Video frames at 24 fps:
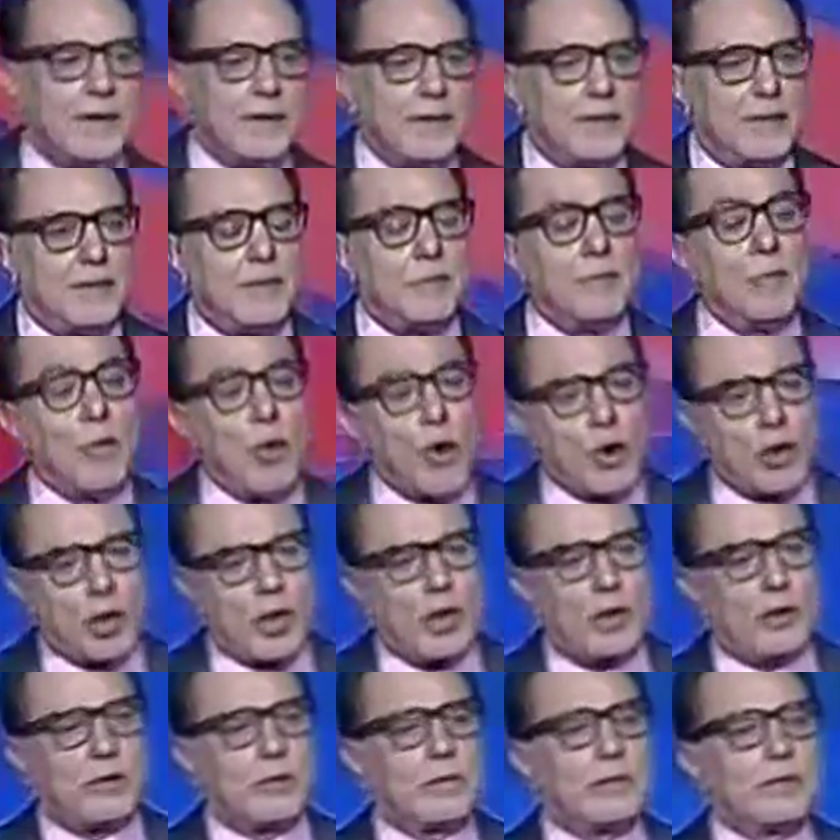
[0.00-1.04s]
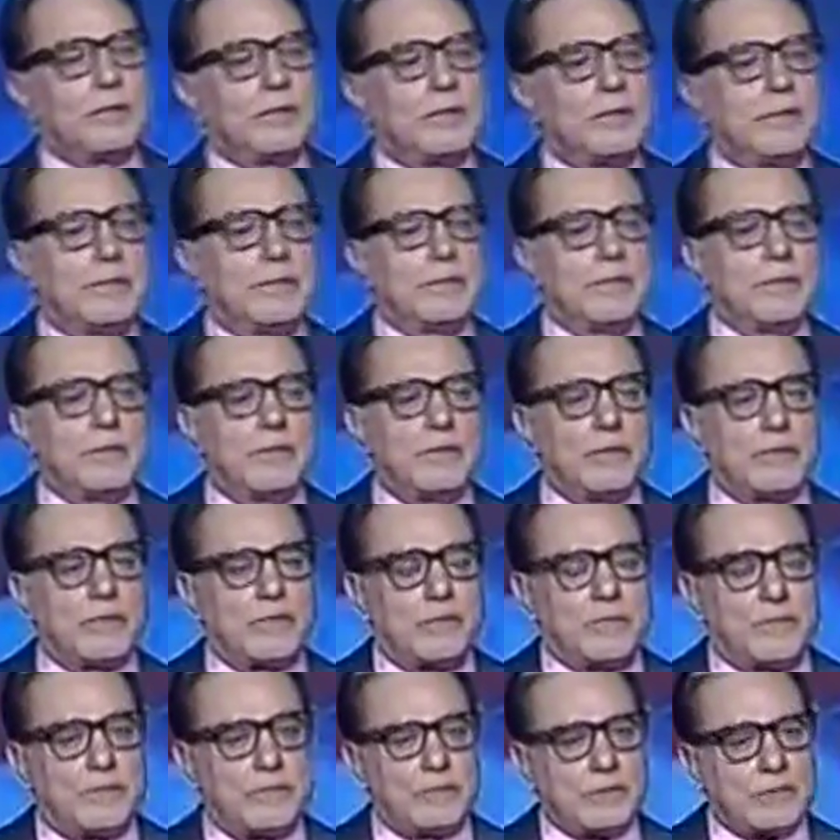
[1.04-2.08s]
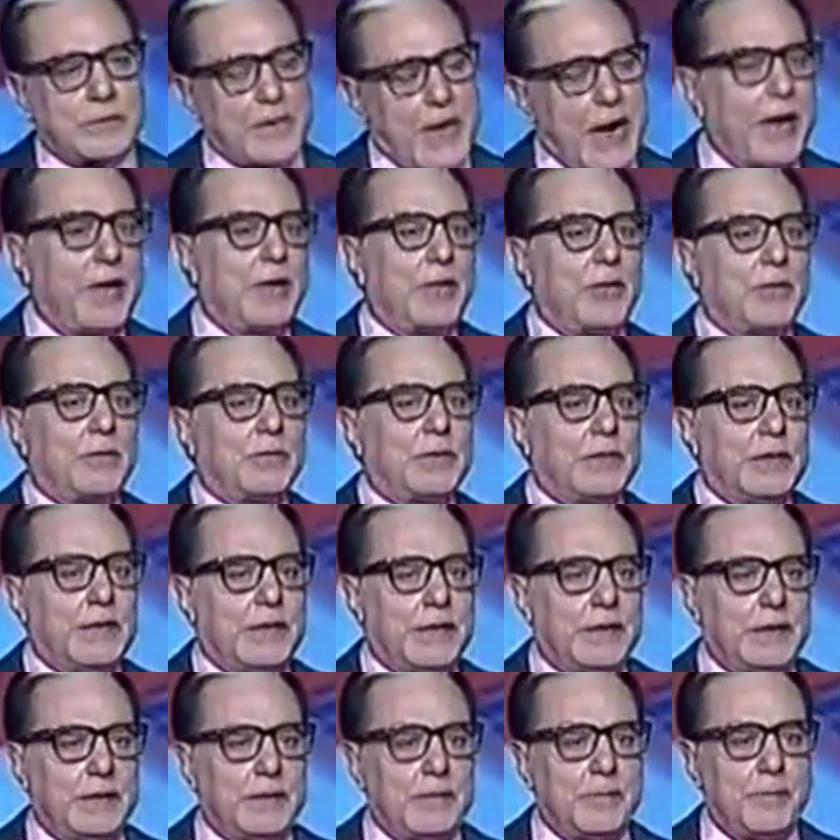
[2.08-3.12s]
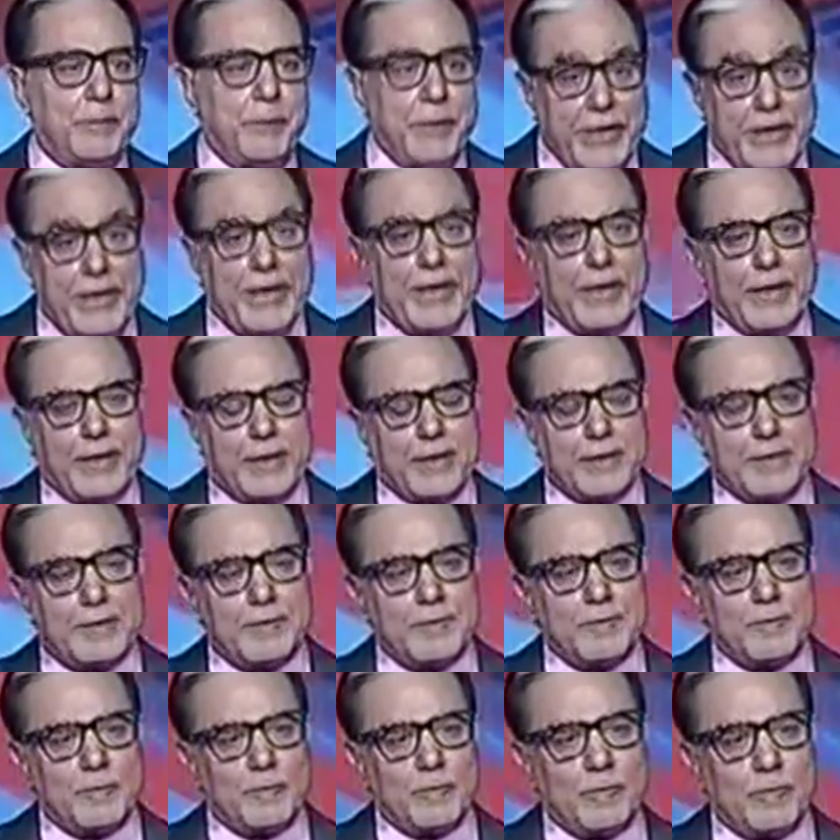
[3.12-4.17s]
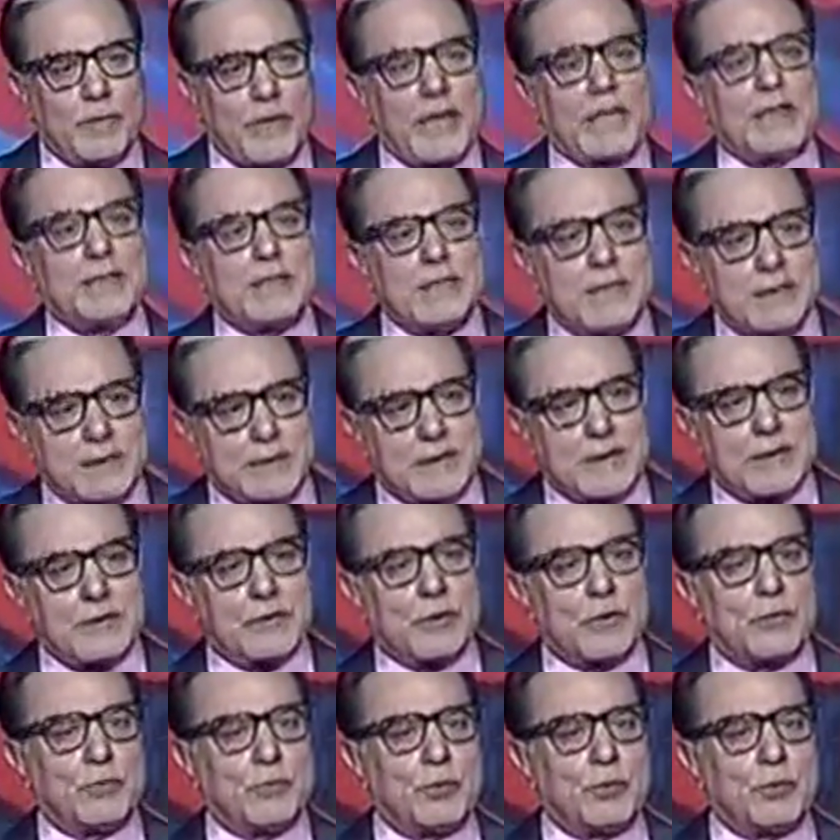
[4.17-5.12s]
the moral side of the being, existence of